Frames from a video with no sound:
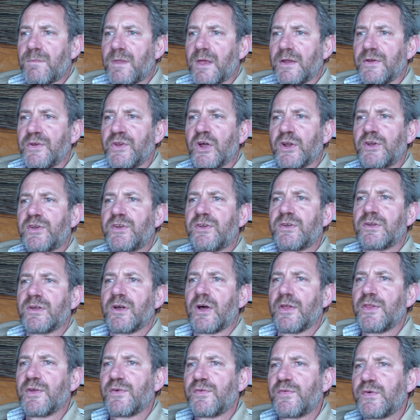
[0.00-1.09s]
Not
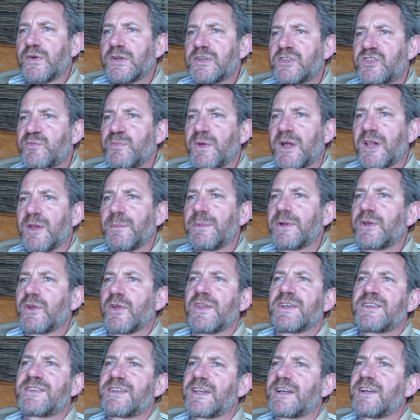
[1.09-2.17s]
on the first smell, but on
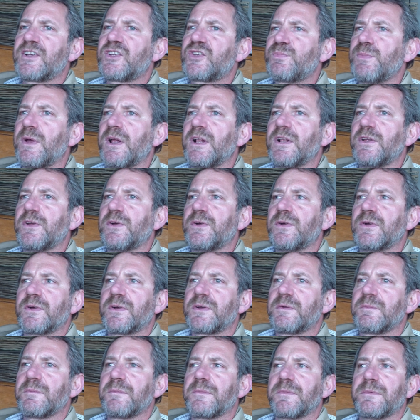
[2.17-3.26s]
the second smell,
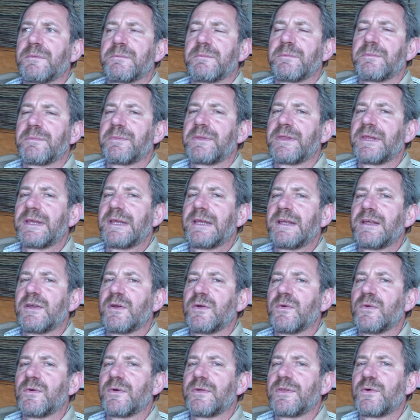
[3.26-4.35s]
the
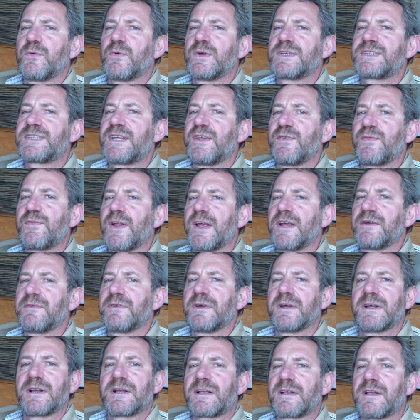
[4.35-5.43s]
whiskey
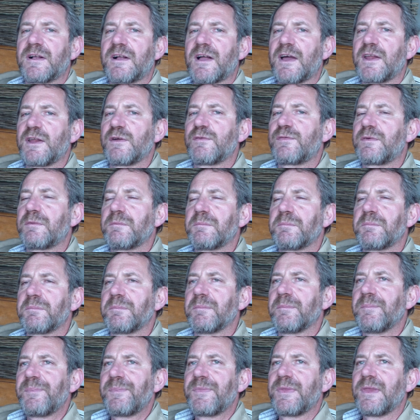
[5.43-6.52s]
flavor kind of
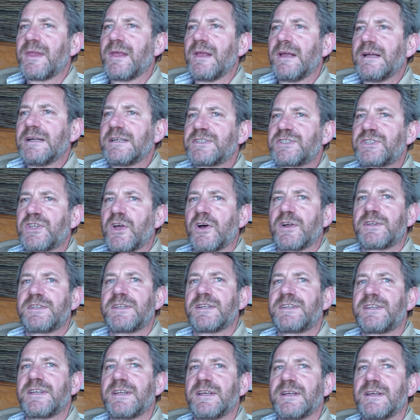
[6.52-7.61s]

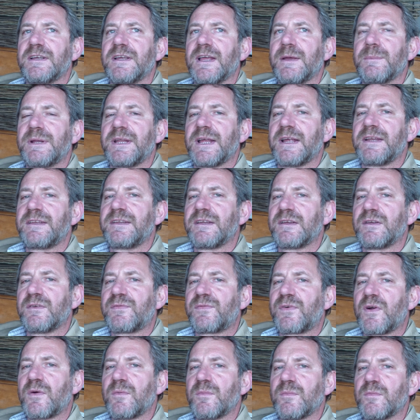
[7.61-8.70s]
started emanating
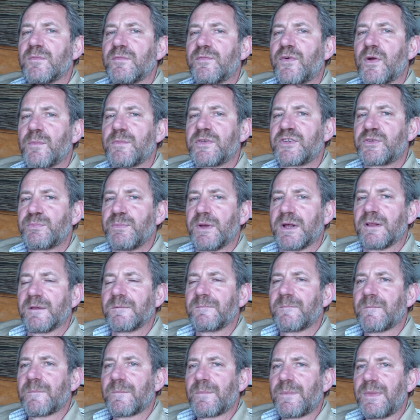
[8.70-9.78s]
from the smell.
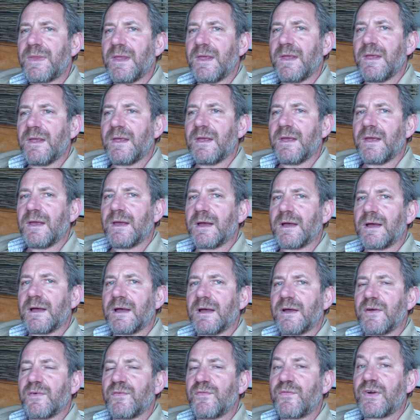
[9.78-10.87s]

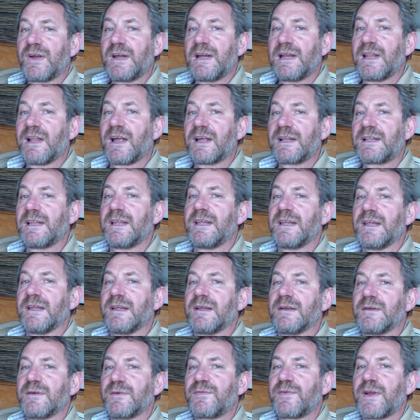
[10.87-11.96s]
Very lightly
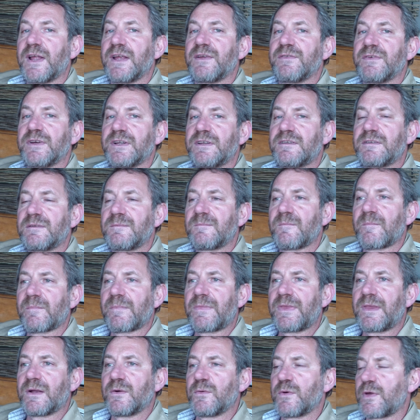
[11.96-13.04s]
flavored
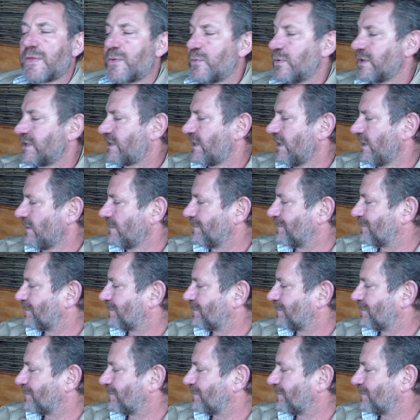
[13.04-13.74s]
with whiskey.